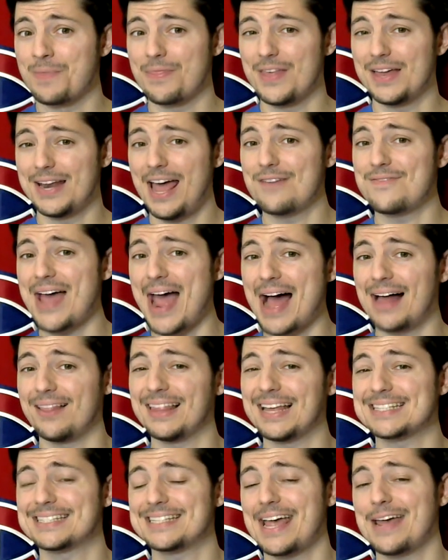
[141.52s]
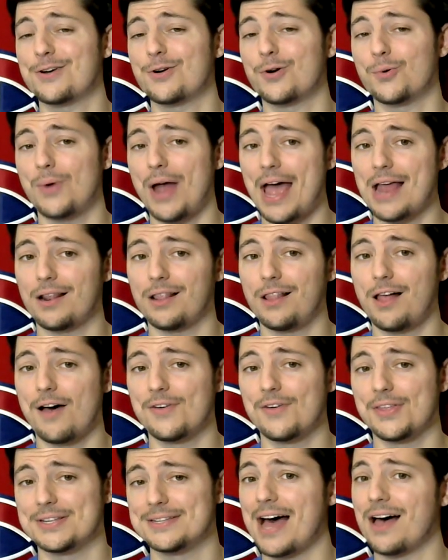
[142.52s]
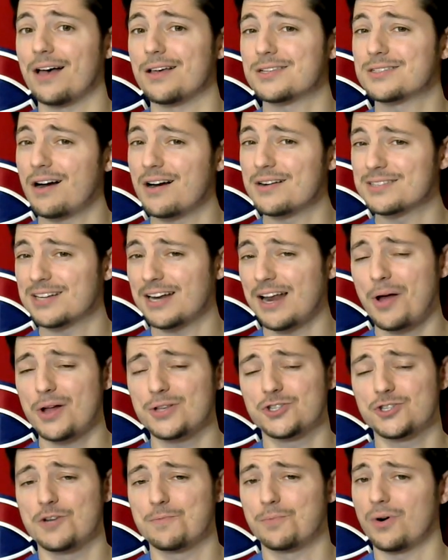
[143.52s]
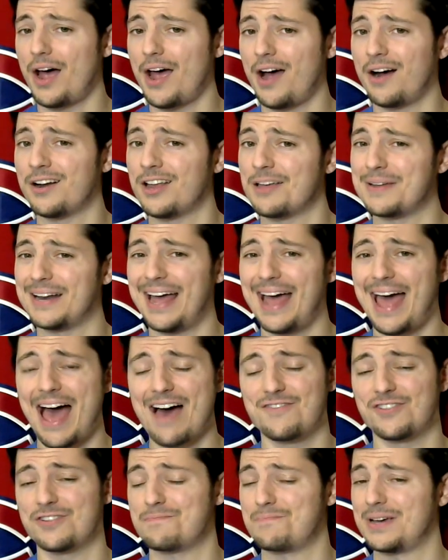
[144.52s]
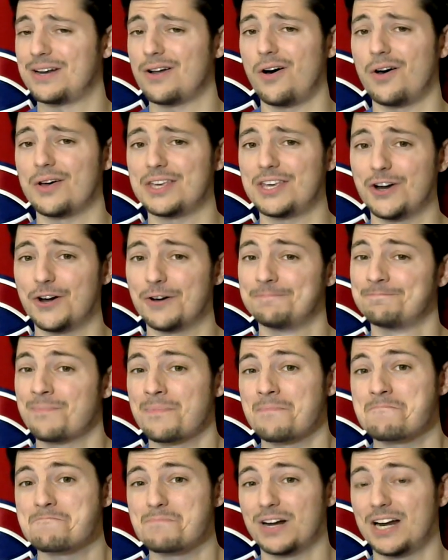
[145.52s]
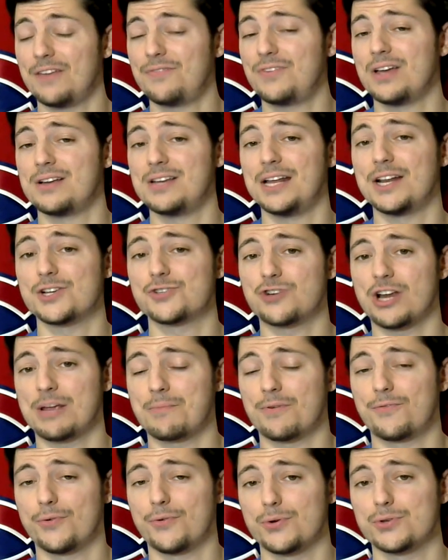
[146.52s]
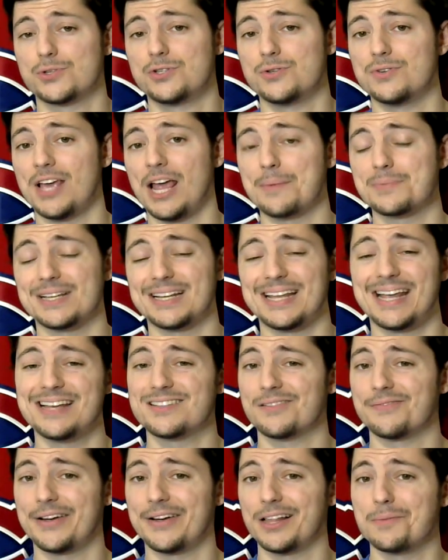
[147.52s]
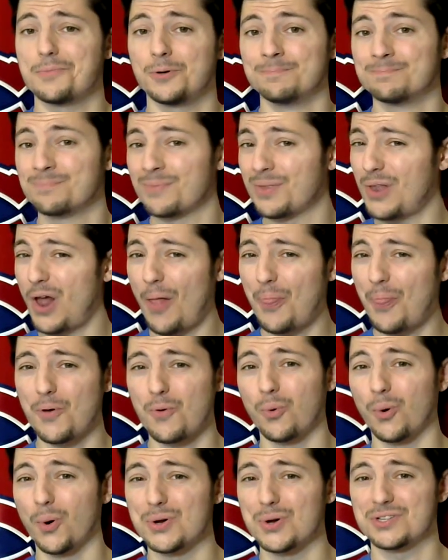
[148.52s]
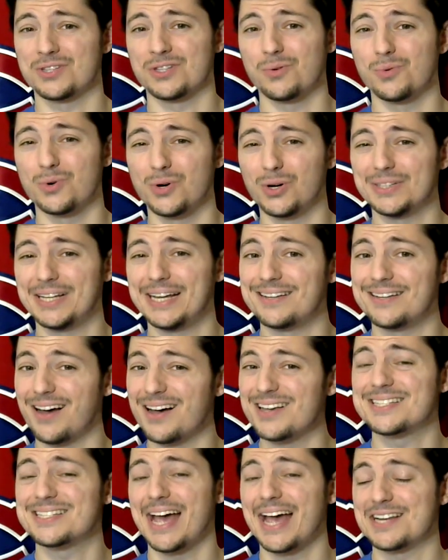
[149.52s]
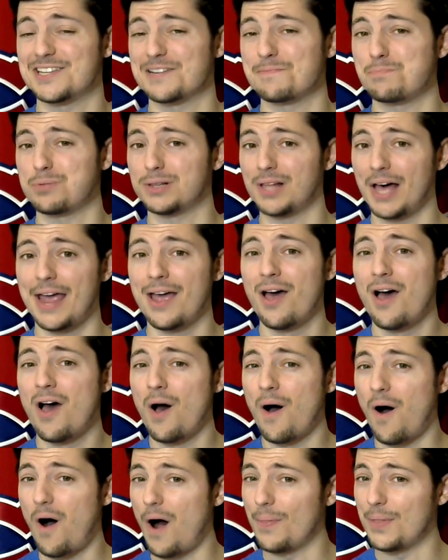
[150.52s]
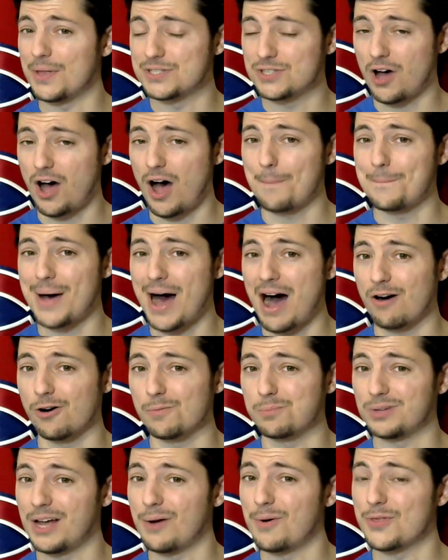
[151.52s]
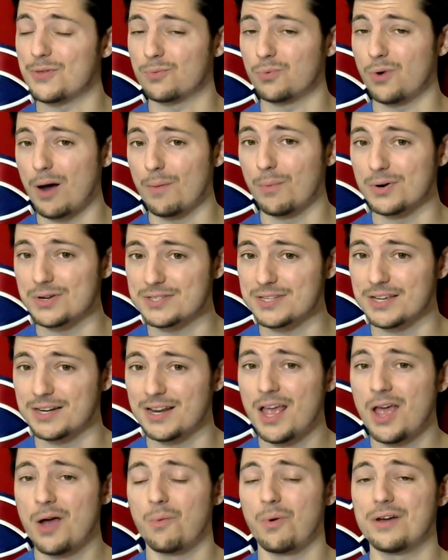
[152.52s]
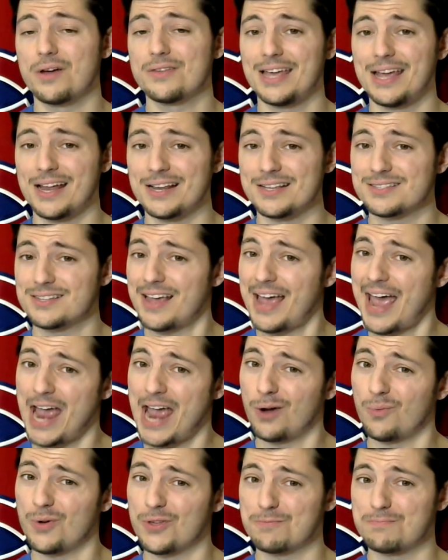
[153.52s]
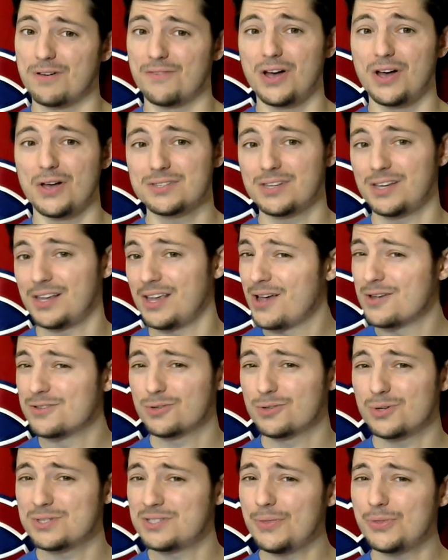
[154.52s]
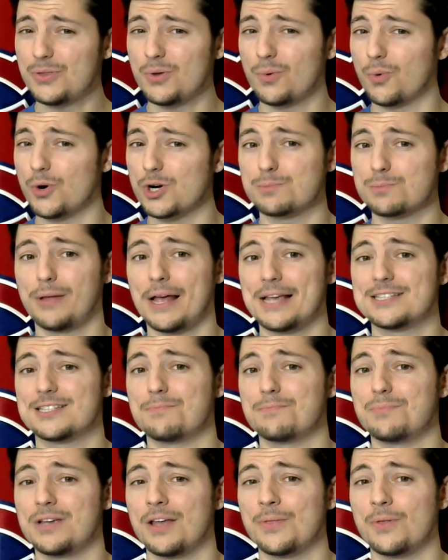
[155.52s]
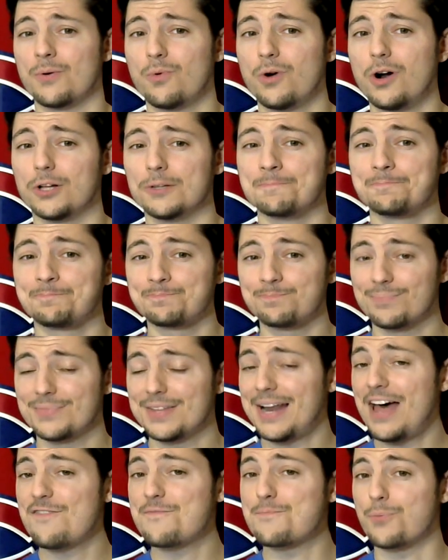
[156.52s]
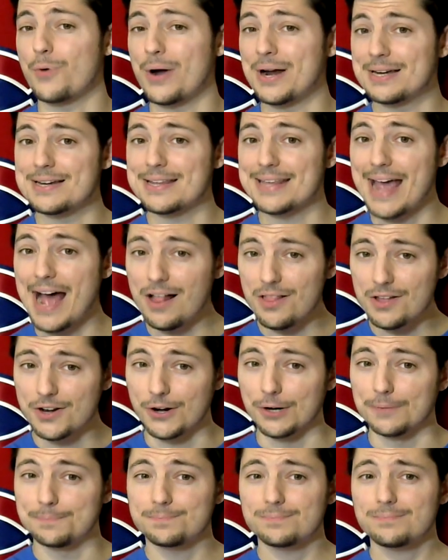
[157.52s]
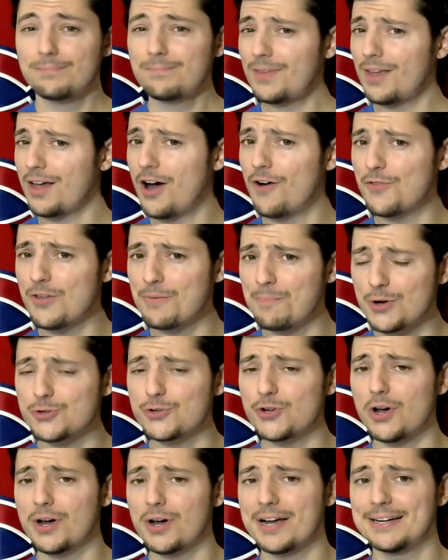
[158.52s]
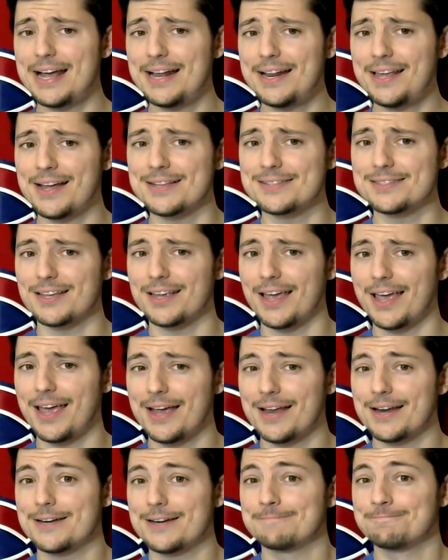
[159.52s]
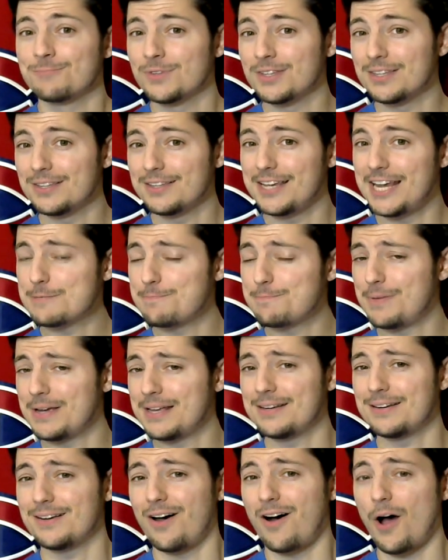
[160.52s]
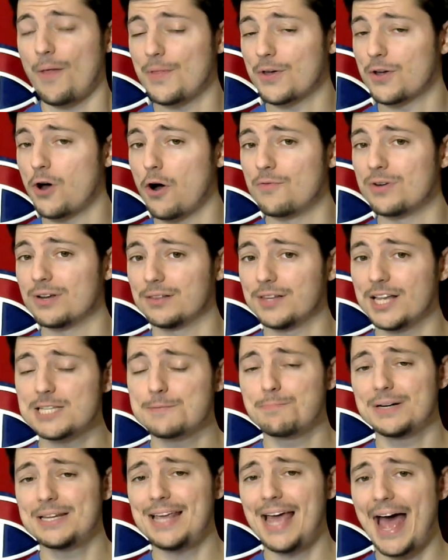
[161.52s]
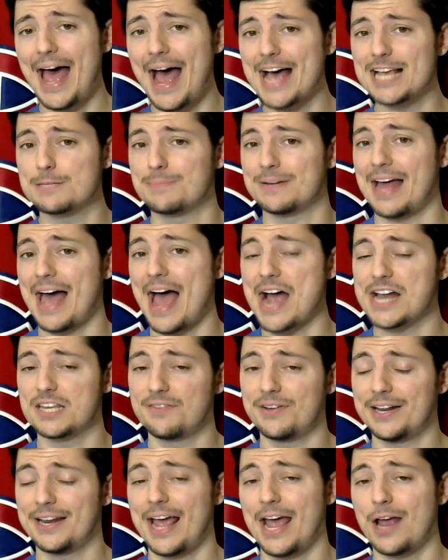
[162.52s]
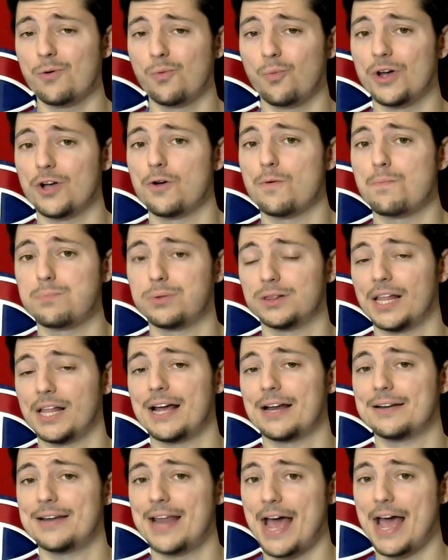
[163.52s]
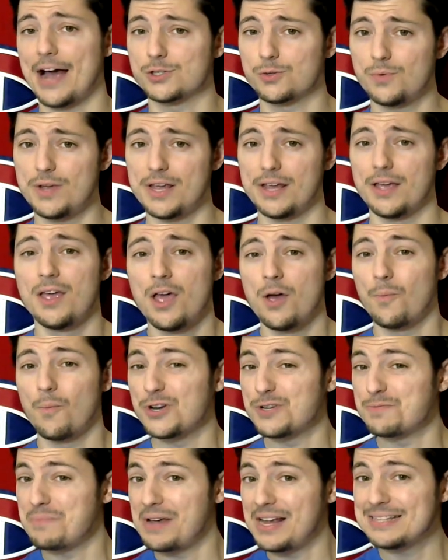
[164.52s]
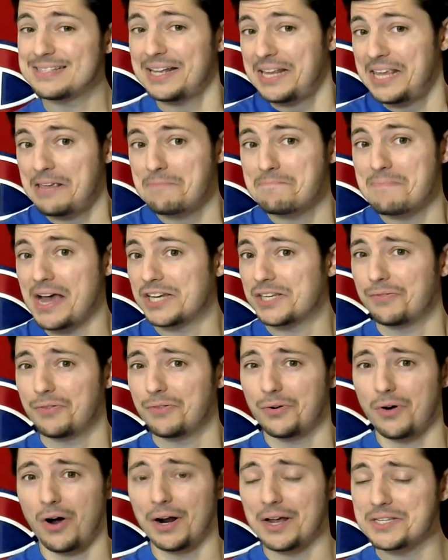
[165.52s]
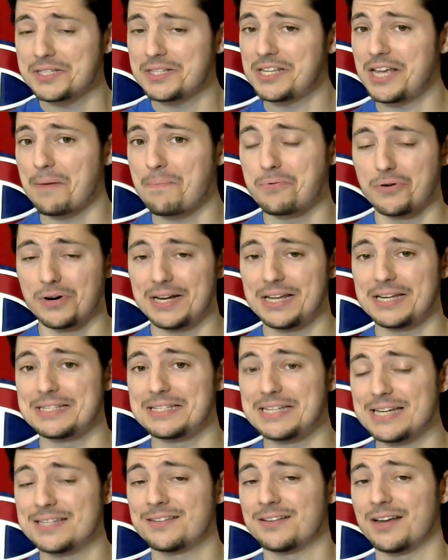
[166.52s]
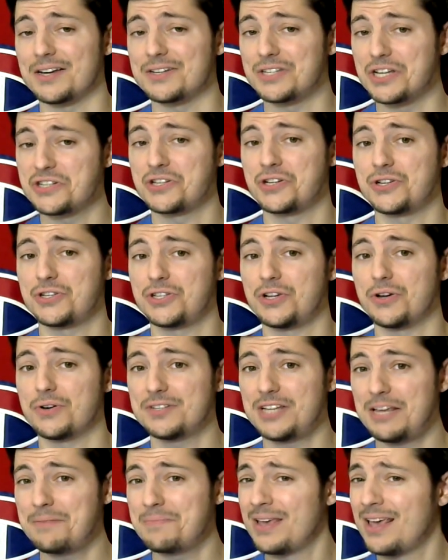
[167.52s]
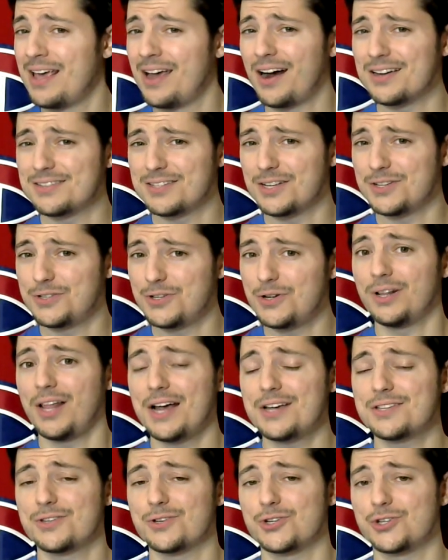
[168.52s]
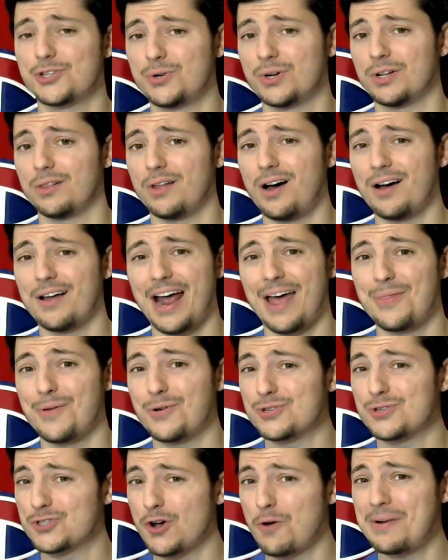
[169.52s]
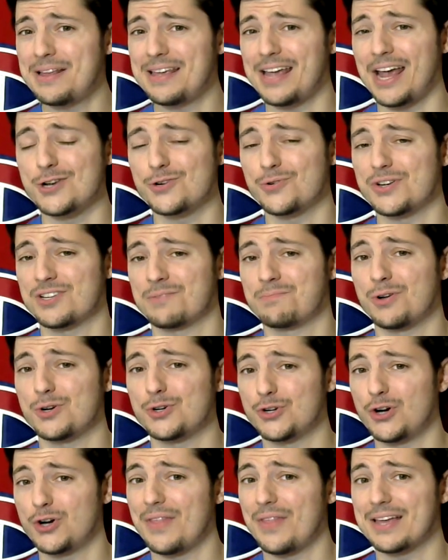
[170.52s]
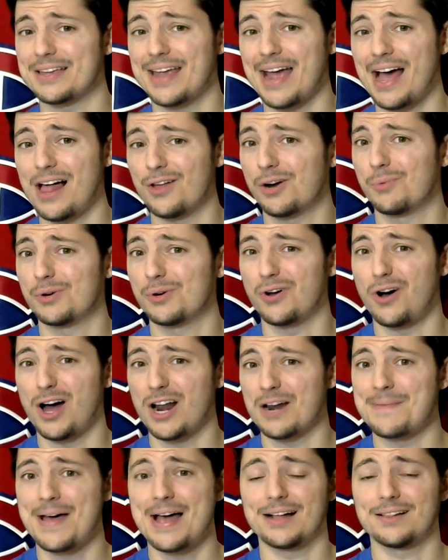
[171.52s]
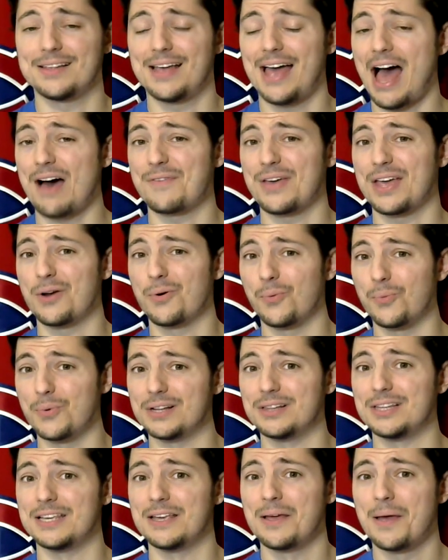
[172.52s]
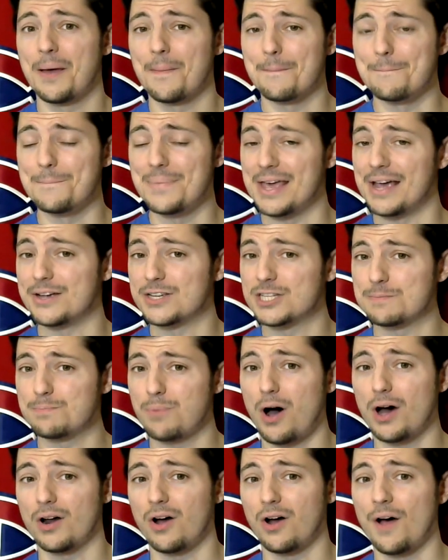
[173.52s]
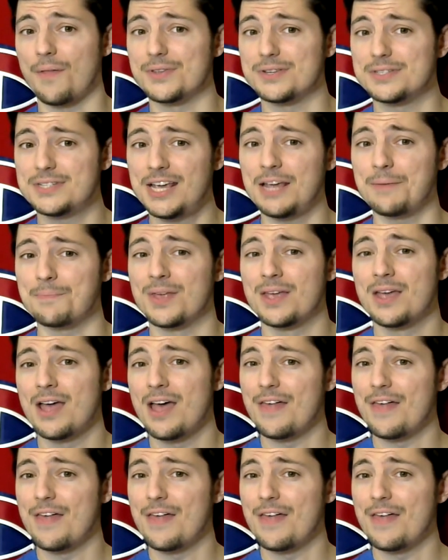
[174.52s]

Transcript: Then I have Alexander Radulov of the Dallas Stars, and I'm not super high on him, and I haven't been all year, but if you need a streamer for those 2 games and he's available, not the worst in the world. He does get to play on the top power play with Robertson, with Hintz, and with Pavelski, so it's not the worst place to be in the world. Then I have Brendan Gallagher of the Montreal Canadiens, and he's been on the COVID list, but he has been activated and will play next week, which means that he makes for, honestly, a pretty decent addition to your team because the dude likes to shoot a lot, and there's so many injuries in Montreal that Gallagher would automatically have a really big spot on the team.